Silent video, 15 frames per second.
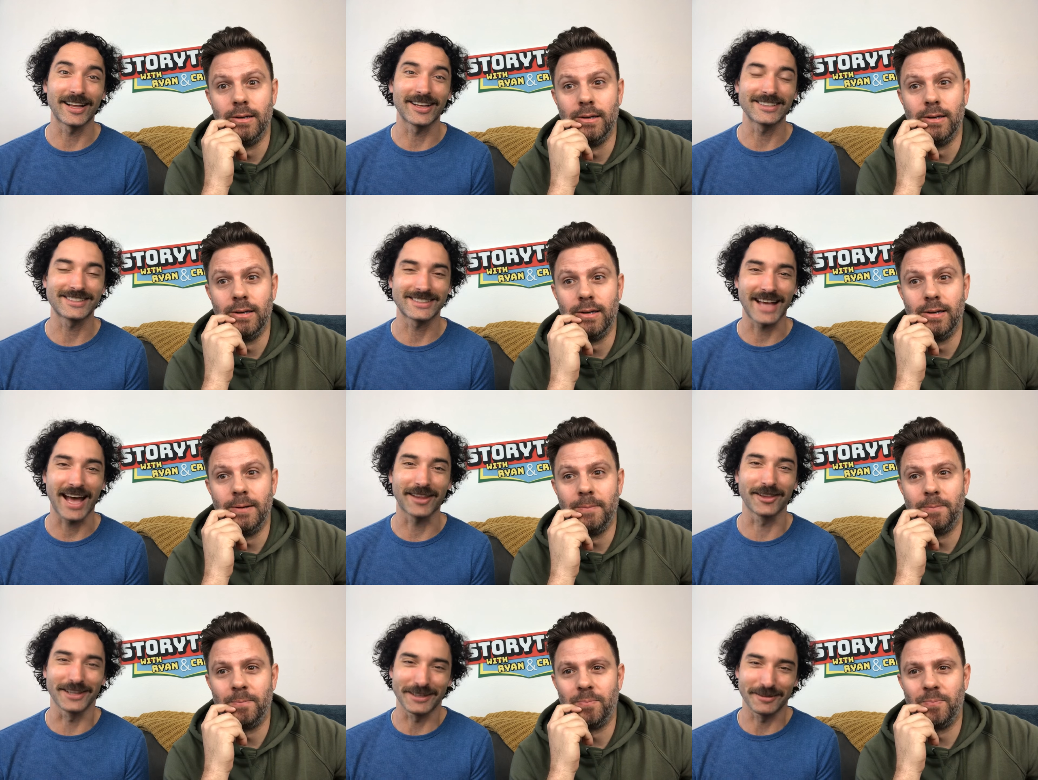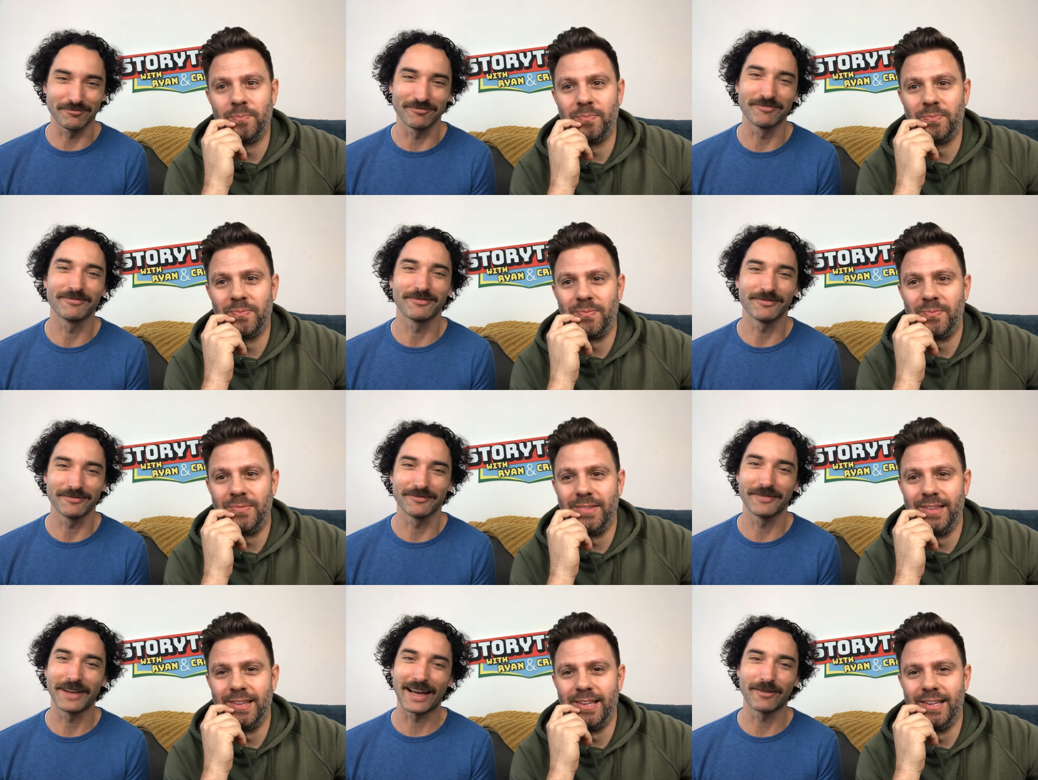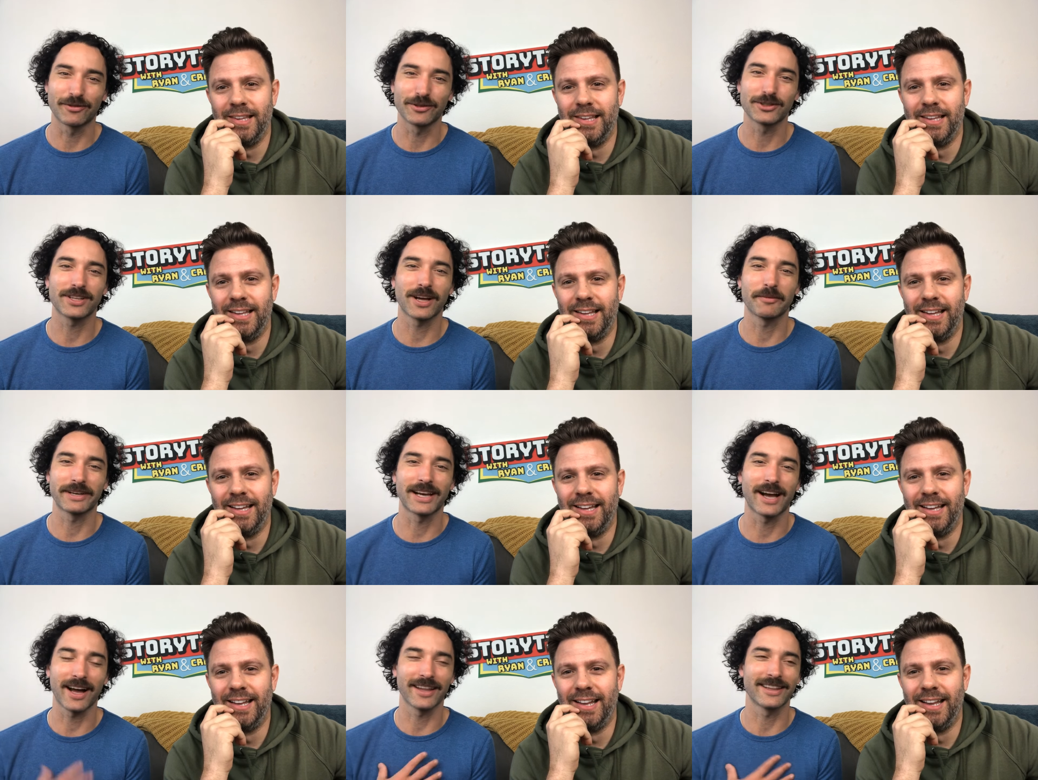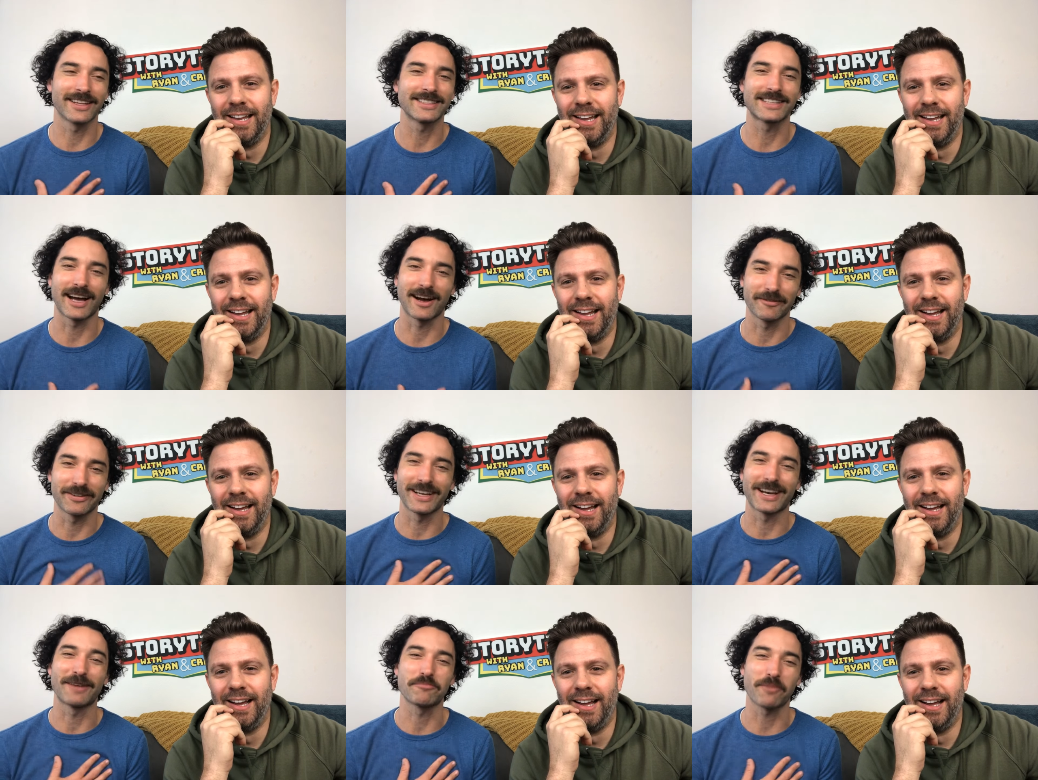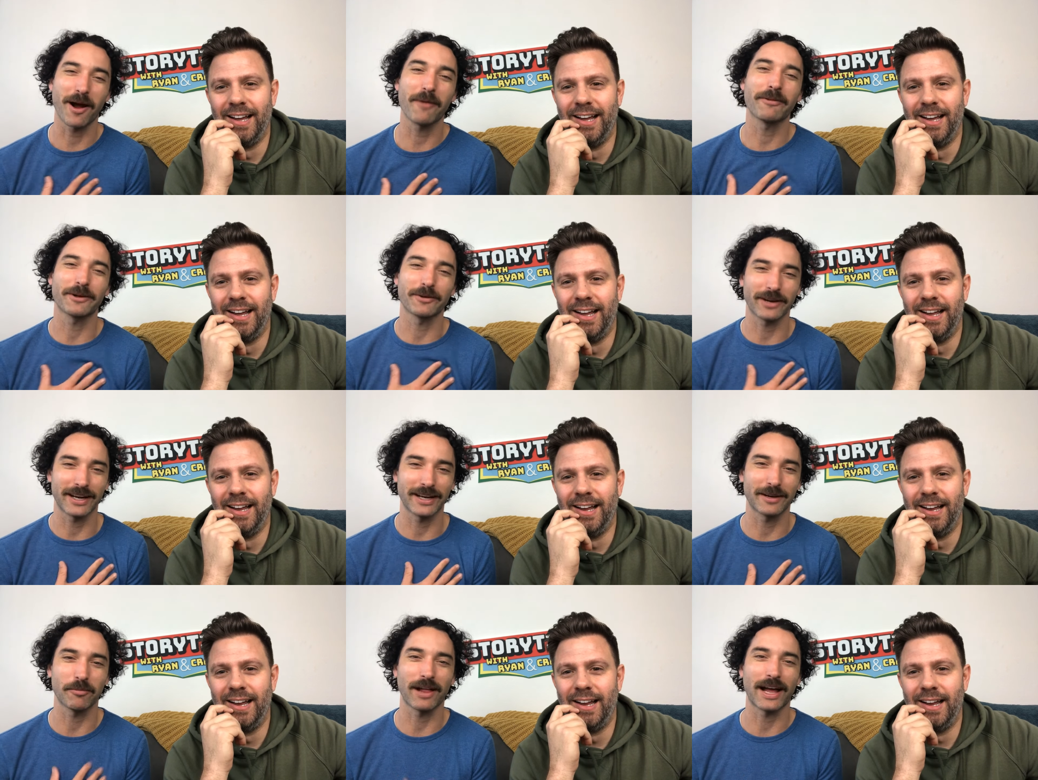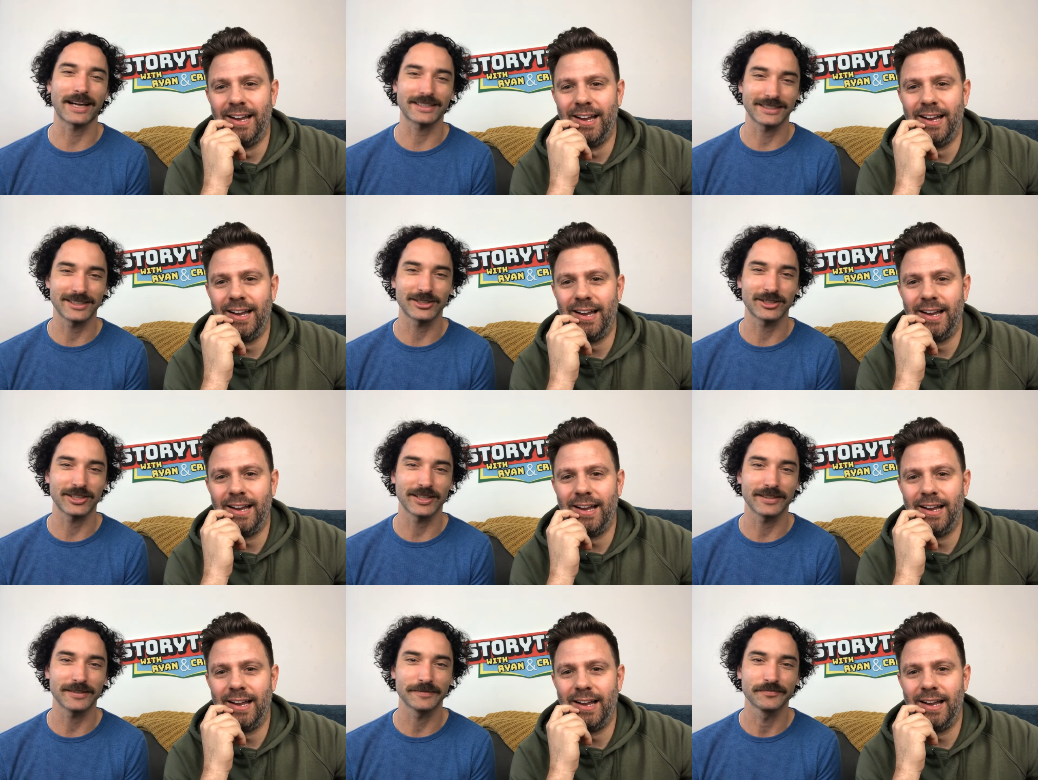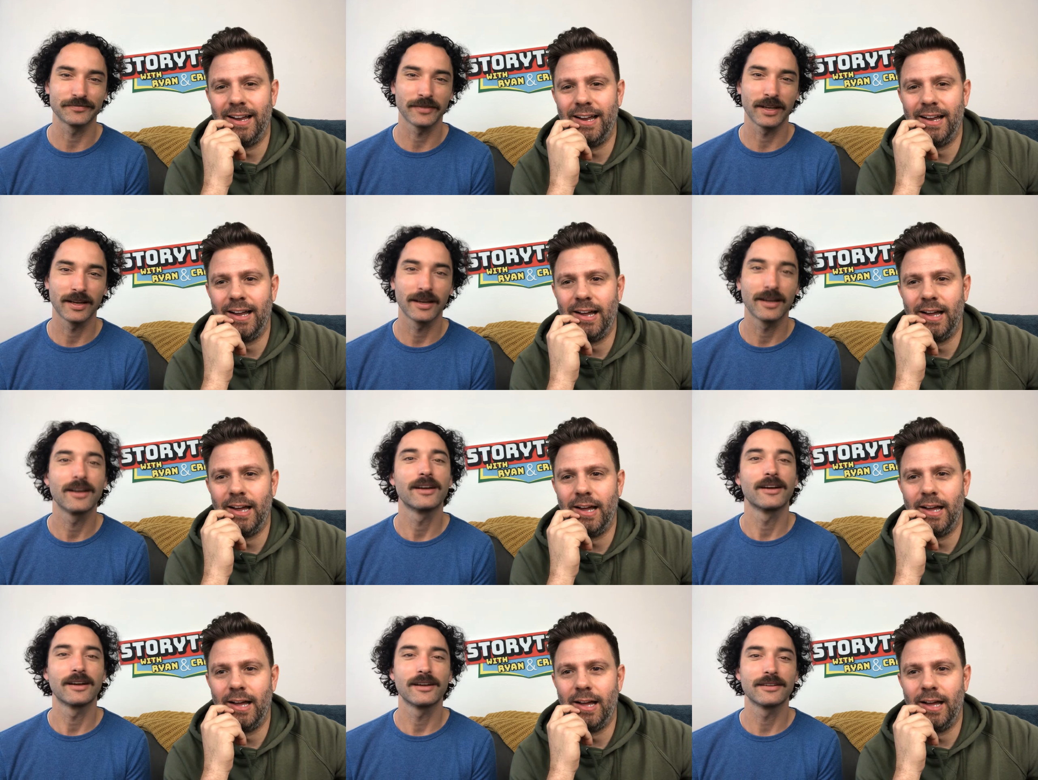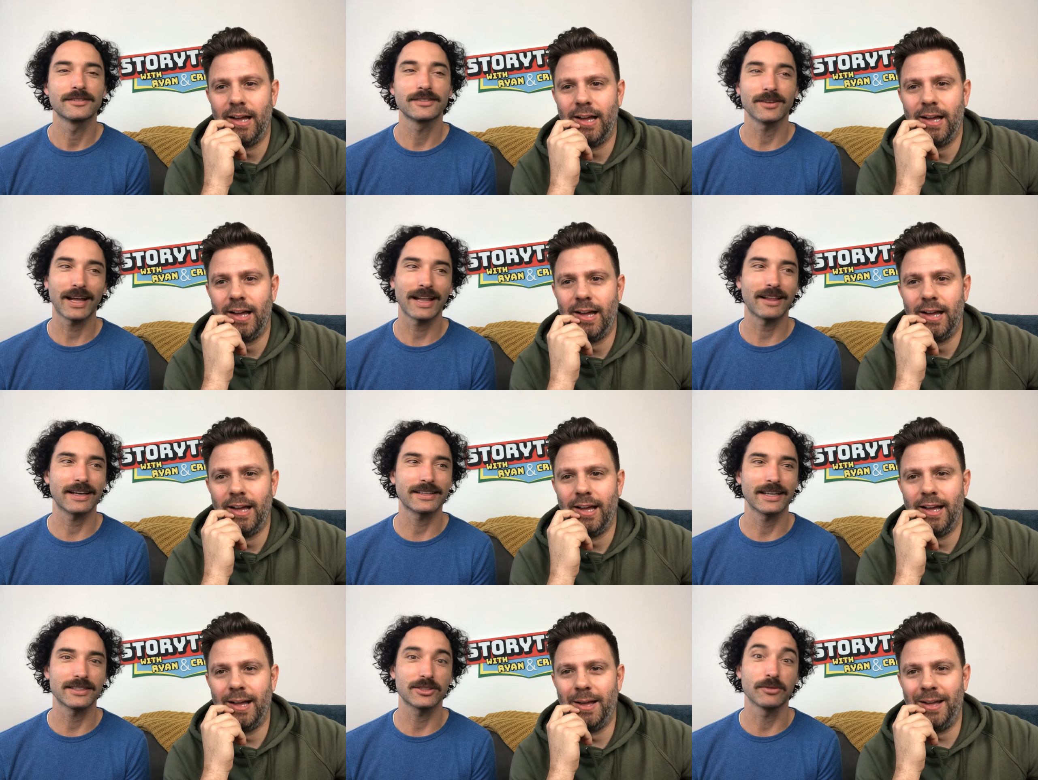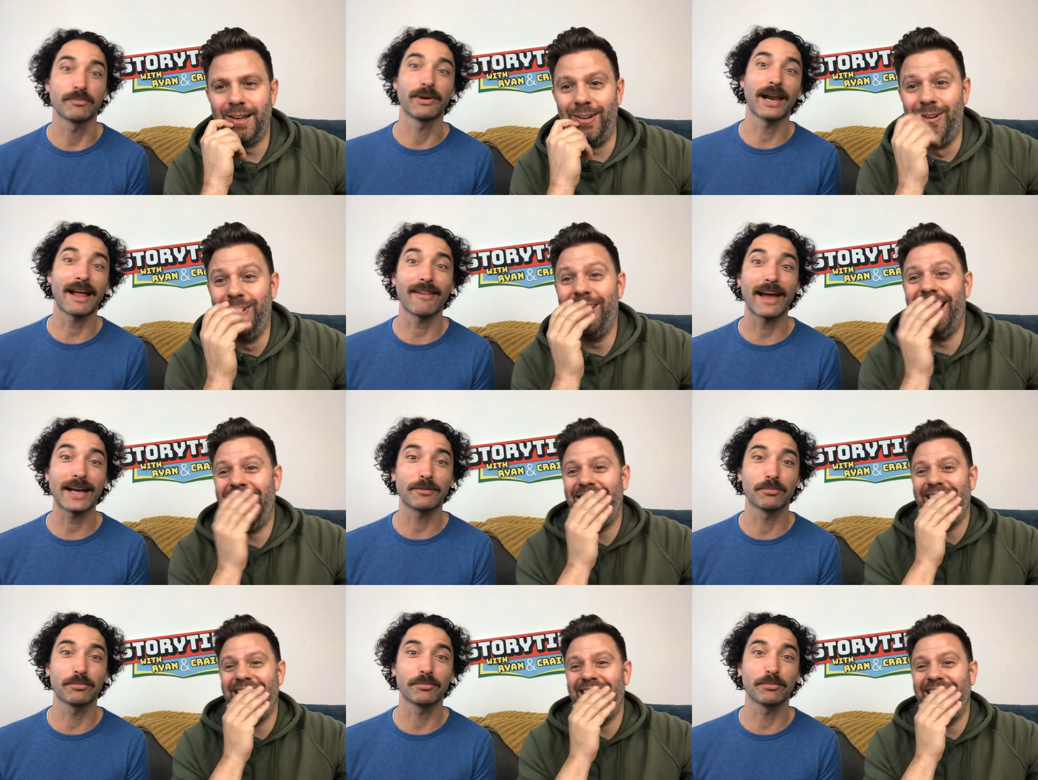Speaker 1: Sadly, if you saw me not in this outfit, I'm probably wearing a black t-shirt. So I like that too. But I like